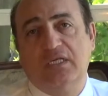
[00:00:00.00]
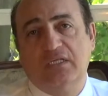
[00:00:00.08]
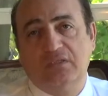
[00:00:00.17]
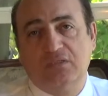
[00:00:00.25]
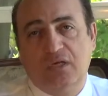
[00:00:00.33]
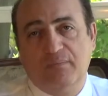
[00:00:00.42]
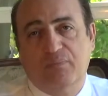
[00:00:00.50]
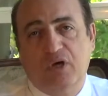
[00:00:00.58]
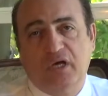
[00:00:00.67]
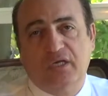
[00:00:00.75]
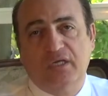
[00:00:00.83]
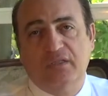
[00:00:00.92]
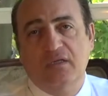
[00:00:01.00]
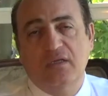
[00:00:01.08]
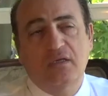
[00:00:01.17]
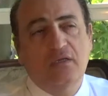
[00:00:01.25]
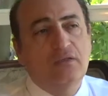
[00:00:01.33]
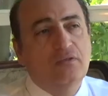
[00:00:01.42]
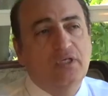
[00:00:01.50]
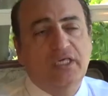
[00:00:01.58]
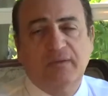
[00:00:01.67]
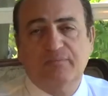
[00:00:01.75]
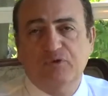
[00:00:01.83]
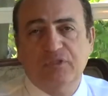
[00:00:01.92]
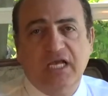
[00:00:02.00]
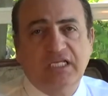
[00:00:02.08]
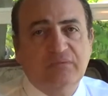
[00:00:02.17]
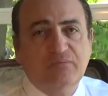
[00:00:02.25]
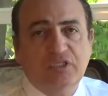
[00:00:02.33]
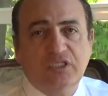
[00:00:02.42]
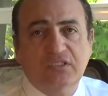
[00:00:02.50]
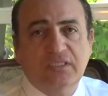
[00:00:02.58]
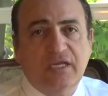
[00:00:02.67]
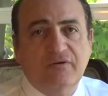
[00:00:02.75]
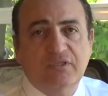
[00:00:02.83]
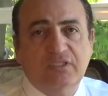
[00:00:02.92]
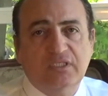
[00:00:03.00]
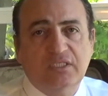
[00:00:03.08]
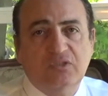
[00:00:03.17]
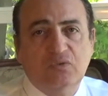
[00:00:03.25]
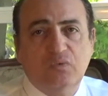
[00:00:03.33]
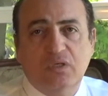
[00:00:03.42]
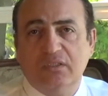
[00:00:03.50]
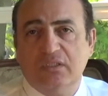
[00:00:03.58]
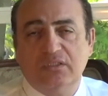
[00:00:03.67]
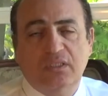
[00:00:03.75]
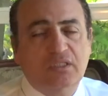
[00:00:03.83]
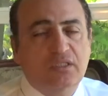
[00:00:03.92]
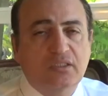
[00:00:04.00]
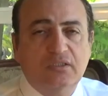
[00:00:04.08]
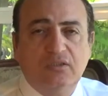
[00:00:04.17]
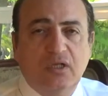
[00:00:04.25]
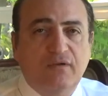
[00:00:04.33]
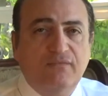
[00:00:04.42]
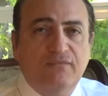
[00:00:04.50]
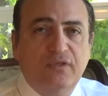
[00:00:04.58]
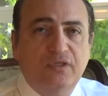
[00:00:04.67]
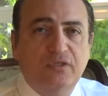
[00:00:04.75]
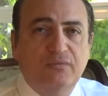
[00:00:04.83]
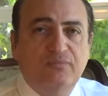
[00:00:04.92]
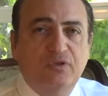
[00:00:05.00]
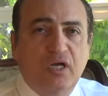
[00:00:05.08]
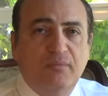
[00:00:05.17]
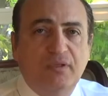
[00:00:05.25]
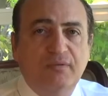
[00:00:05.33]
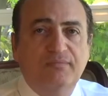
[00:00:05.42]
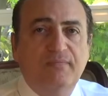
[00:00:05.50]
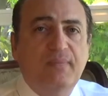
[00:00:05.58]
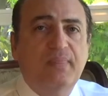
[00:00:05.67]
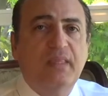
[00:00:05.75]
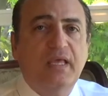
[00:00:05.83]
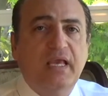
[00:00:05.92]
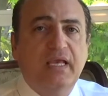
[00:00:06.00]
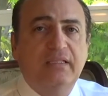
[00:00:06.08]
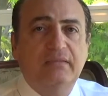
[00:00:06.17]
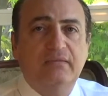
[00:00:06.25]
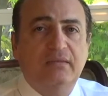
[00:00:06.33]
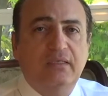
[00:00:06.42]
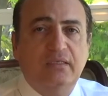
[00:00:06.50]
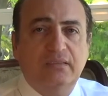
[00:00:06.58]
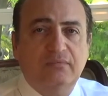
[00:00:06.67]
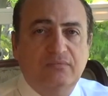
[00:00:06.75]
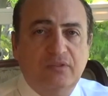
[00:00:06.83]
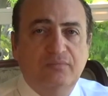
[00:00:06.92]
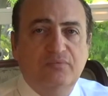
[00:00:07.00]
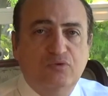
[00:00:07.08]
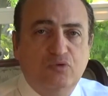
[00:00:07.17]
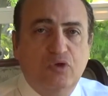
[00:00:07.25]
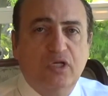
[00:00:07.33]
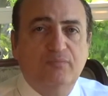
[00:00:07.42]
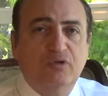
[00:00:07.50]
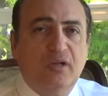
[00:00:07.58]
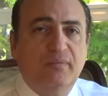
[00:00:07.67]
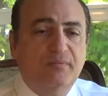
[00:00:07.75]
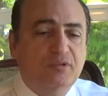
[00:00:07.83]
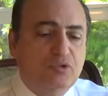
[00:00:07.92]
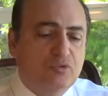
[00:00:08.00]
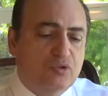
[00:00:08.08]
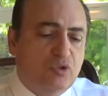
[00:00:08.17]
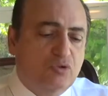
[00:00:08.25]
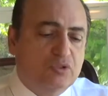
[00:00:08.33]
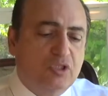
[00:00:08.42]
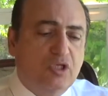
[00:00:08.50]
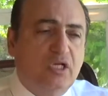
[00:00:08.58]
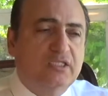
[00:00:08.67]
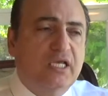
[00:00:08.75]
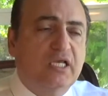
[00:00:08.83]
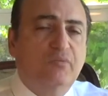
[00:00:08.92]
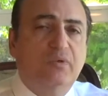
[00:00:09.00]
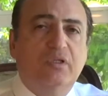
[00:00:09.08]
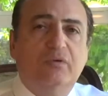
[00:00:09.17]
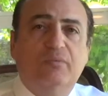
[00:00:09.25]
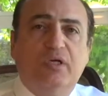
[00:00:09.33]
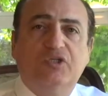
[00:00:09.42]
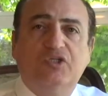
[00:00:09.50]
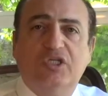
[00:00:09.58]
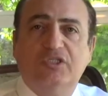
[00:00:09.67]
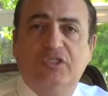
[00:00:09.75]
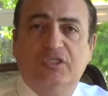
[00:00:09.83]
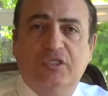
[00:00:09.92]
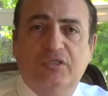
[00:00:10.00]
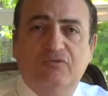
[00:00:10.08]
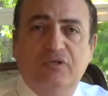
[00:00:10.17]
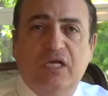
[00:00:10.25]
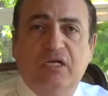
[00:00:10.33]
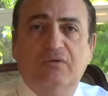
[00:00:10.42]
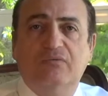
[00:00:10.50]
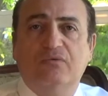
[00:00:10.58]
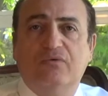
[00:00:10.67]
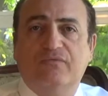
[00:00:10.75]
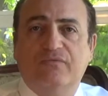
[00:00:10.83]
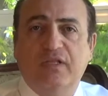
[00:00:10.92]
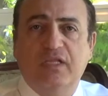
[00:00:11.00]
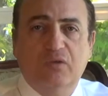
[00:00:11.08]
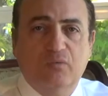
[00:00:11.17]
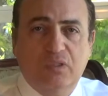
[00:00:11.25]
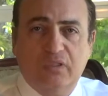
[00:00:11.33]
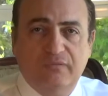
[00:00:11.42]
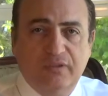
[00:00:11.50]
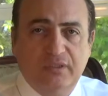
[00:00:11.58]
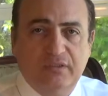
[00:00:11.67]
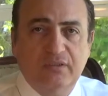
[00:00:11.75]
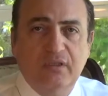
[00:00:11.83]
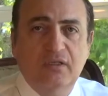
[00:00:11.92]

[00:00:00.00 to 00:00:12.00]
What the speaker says: and gum pocket. You can put as much as Arestin as you want. It's not going to solve the problem. And the correct problem is to close the contact, whether by changing the crown or filling, whatever